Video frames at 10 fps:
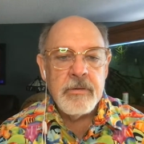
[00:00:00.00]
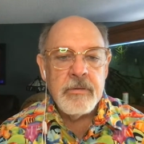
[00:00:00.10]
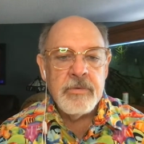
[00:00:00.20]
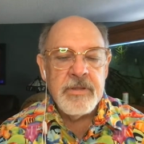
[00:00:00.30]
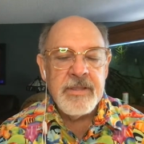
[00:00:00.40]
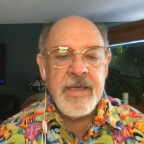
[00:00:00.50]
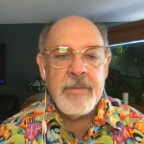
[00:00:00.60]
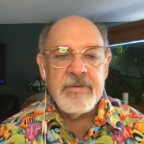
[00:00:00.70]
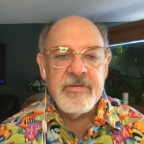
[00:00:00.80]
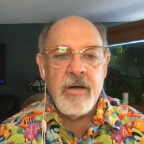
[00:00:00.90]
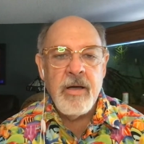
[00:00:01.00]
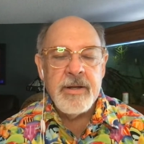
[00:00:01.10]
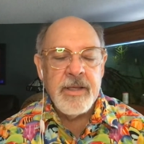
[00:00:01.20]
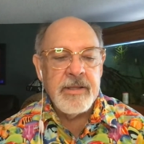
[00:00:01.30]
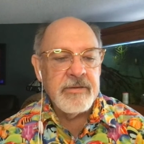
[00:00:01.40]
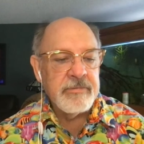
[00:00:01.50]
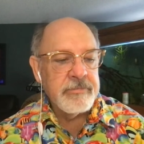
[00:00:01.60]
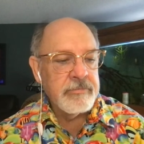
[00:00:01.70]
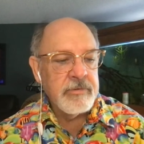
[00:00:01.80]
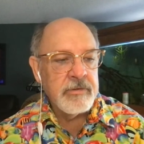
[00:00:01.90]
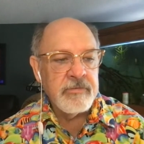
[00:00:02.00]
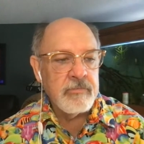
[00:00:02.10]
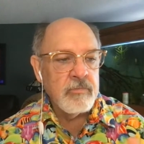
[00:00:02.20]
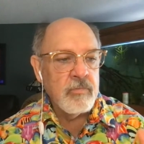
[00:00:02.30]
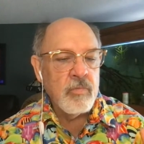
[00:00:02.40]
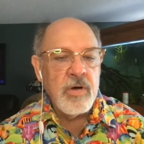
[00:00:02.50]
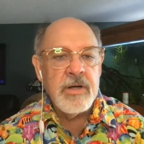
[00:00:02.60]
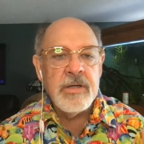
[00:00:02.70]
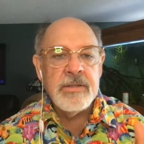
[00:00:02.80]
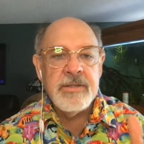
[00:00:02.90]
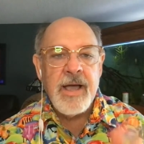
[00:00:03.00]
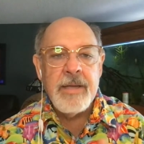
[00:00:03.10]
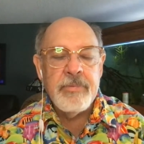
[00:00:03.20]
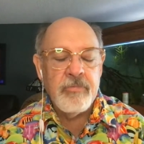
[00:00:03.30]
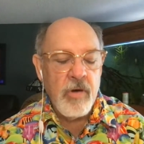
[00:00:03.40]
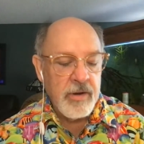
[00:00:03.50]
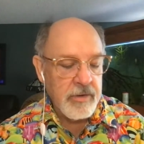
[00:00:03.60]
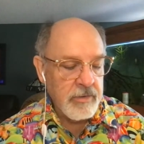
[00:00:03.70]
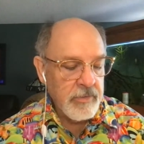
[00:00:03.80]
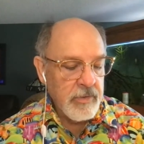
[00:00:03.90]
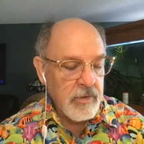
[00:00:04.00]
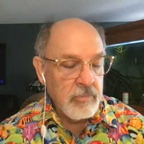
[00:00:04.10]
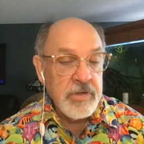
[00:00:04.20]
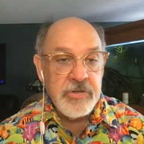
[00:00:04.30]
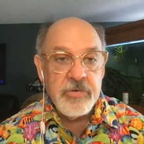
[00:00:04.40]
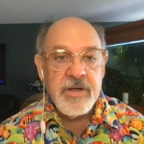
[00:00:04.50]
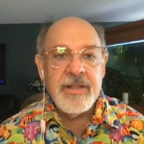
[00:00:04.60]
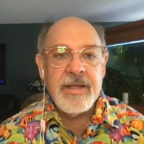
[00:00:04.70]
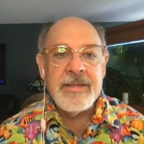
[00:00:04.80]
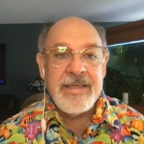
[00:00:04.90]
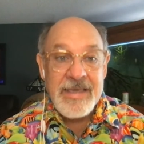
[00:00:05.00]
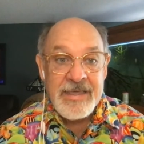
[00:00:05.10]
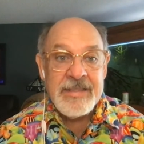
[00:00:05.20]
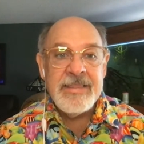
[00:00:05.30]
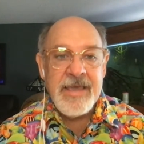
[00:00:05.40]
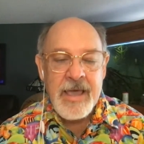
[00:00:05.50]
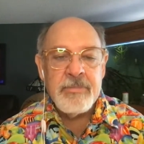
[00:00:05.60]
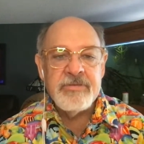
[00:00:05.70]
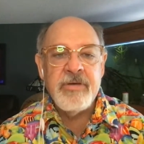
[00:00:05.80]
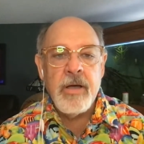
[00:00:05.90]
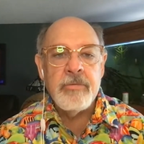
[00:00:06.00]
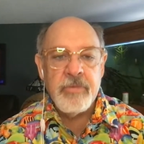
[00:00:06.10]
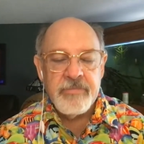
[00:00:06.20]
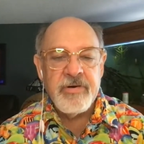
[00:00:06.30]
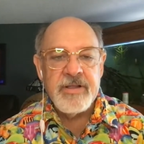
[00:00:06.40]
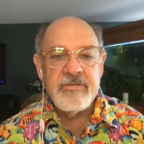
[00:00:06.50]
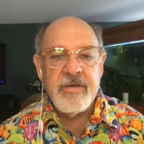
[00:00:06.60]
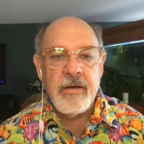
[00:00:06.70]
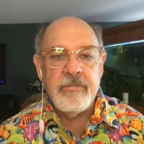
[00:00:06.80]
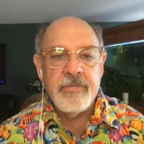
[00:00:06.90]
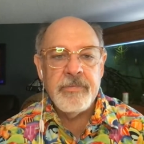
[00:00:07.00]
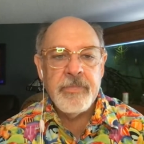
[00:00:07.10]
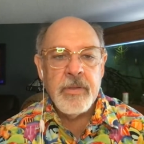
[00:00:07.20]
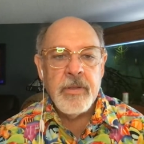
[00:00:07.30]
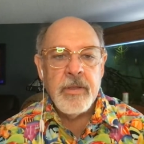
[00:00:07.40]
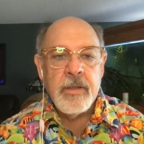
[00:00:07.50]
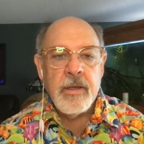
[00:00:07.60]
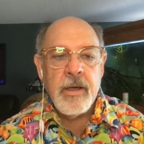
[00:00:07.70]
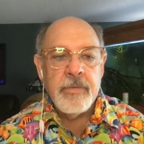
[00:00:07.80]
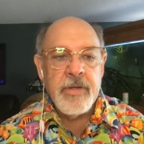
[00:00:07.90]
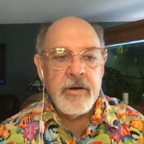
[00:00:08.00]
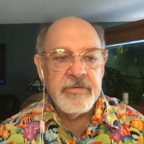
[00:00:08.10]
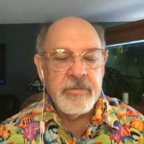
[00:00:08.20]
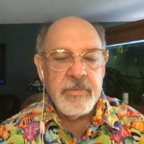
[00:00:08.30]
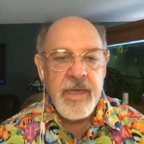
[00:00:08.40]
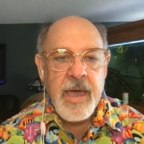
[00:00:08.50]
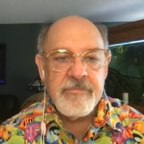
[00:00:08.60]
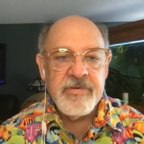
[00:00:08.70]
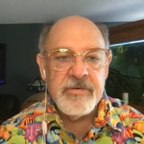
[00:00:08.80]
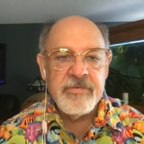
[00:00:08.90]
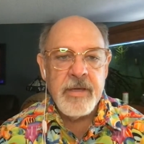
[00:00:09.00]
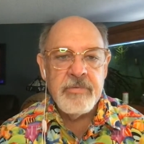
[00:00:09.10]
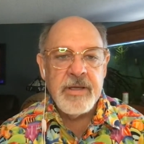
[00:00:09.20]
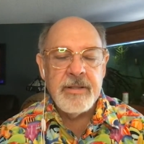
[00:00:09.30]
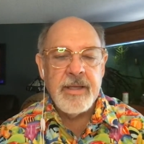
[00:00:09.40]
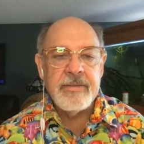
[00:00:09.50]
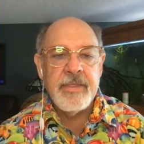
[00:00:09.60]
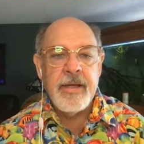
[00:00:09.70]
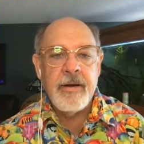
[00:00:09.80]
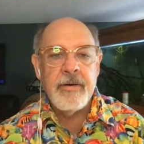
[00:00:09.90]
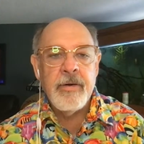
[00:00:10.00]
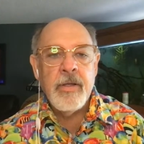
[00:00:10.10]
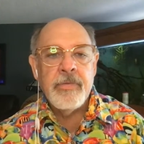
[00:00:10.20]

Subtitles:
We think the Amazon is just one type of water. We do collect in the Amazon River itself. There are some catfish that we collect there.